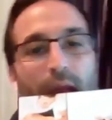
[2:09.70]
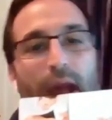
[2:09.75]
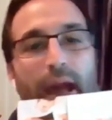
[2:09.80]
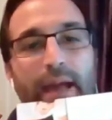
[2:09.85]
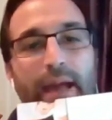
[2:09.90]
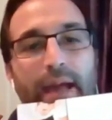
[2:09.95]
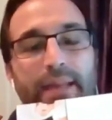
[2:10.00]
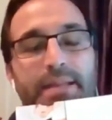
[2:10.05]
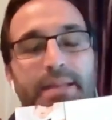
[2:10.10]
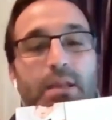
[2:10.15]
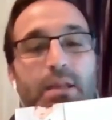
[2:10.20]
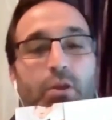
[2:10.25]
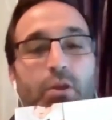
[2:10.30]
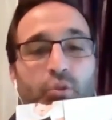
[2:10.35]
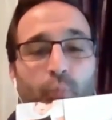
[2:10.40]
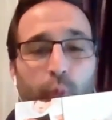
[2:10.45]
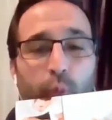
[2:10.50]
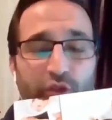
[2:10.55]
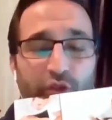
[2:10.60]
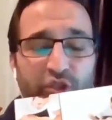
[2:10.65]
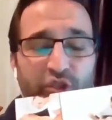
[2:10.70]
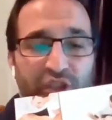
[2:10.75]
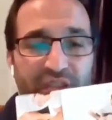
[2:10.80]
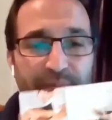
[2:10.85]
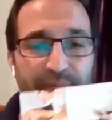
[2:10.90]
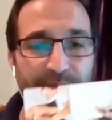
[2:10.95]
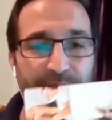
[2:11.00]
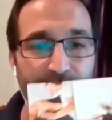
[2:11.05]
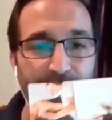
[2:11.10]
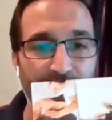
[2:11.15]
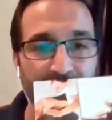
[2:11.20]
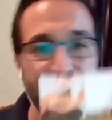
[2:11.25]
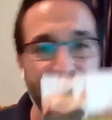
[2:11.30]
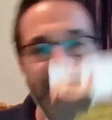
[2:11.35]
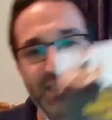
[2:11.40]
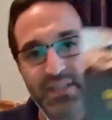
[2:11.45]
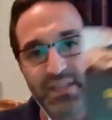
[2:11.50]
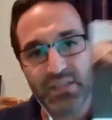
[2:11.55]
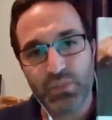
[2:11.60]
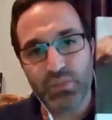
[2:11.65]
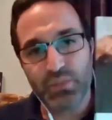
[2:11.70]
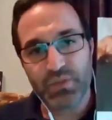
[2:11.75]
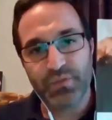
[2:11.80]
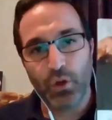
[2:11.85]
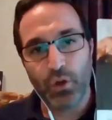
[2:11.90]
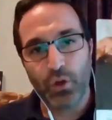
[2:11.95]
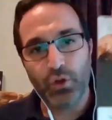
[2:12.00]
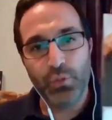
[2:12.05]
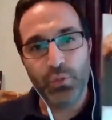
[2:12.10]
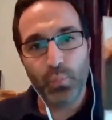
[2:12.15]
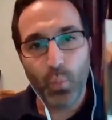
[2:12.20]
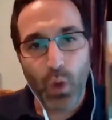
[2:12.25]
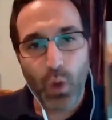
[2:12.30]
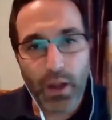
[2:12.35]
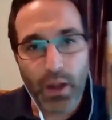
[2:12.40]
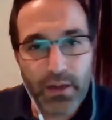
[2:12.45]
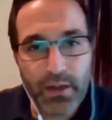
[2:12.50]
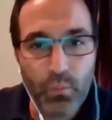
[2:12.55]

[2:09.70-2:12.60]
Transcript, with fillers: And what's just been released, so this was volume one,